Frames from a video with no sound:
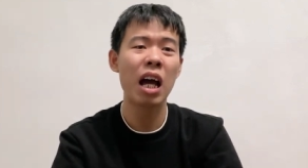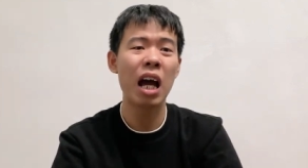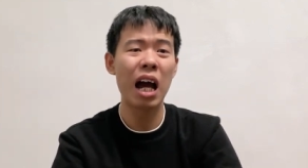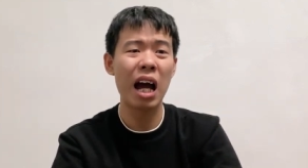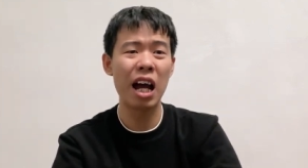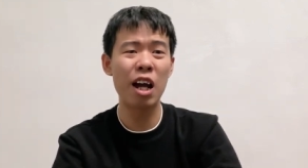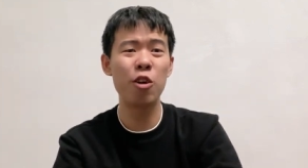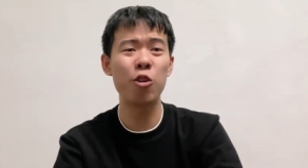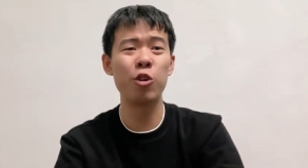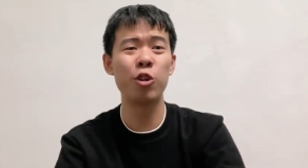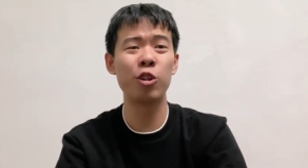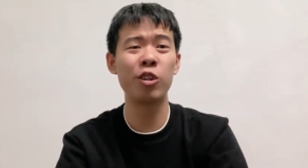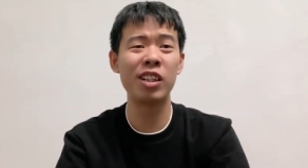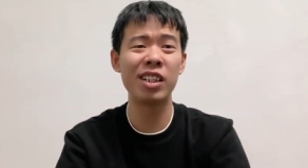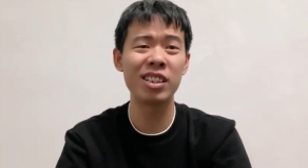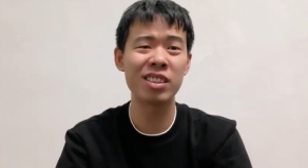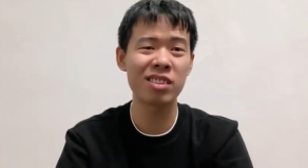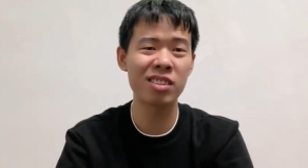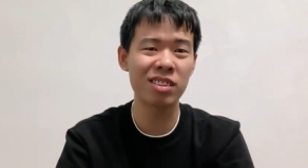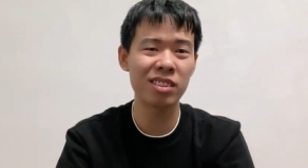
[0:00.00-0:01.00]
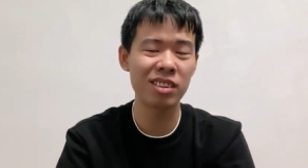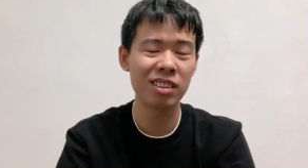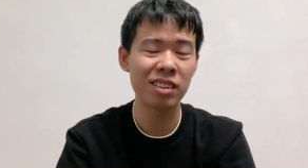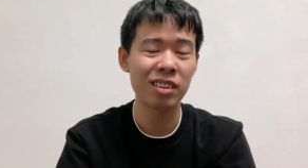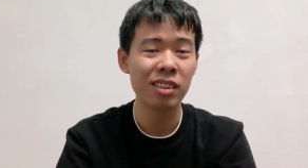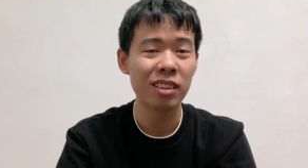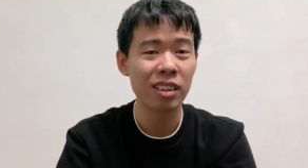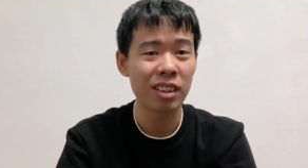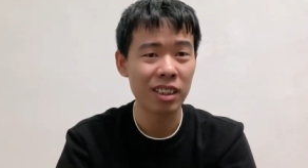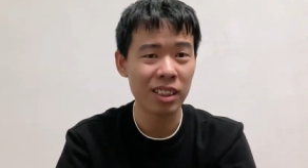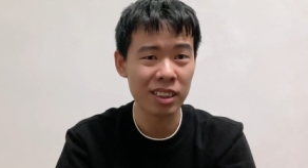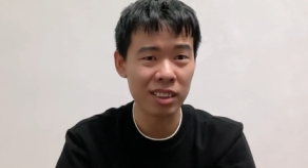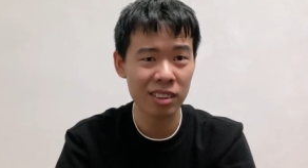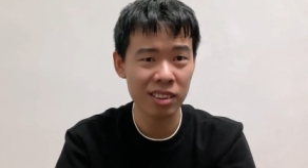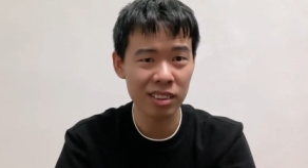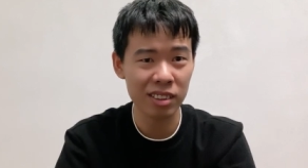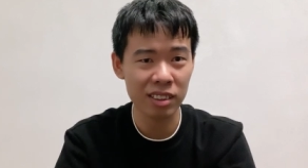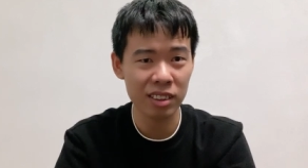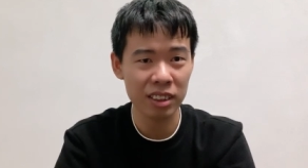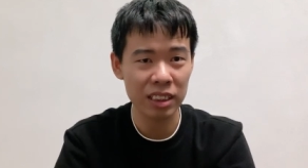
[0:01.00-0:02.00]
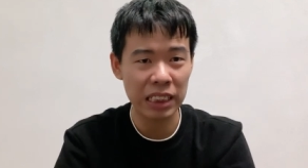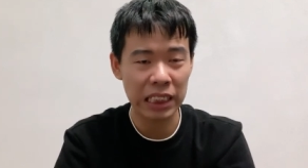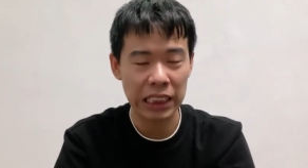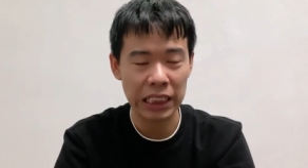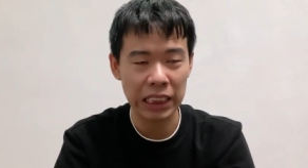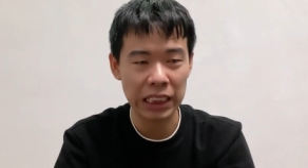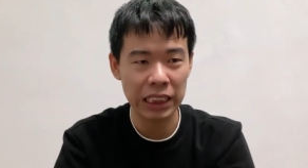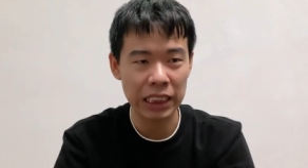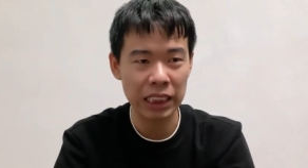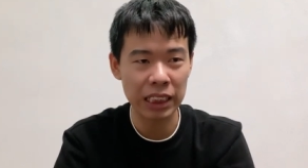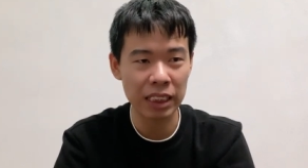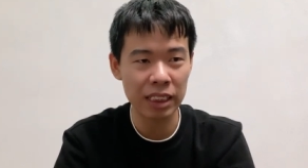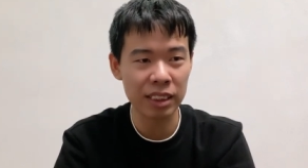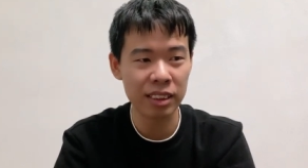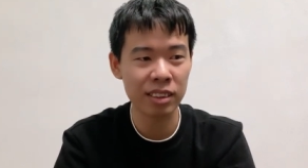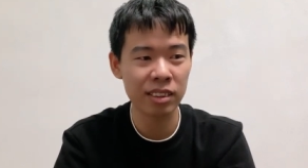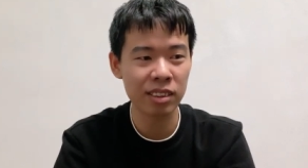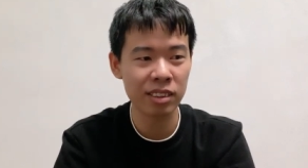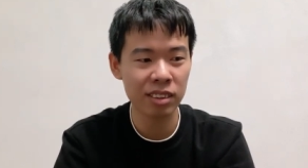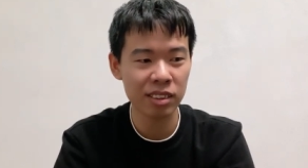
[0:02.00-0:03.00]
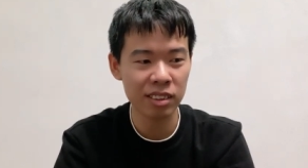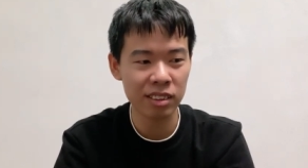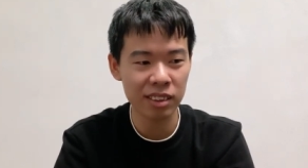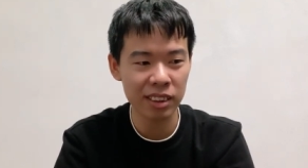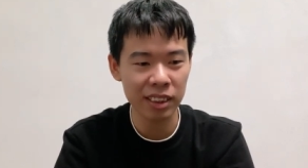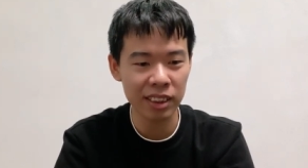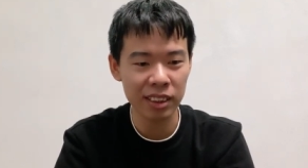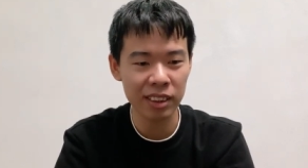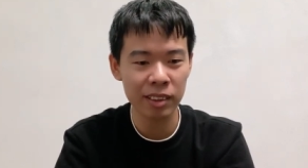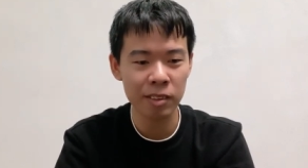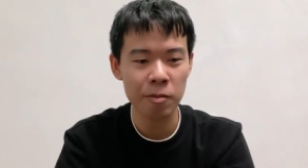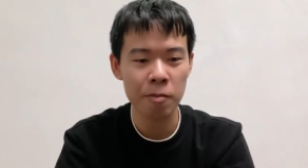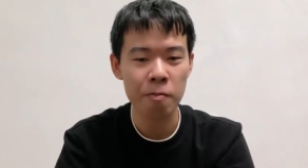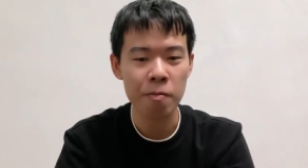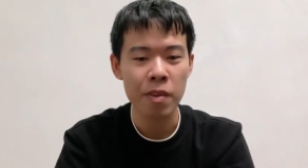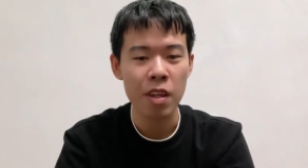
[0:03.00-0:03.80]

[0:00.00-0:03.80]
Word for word: I will list this scene.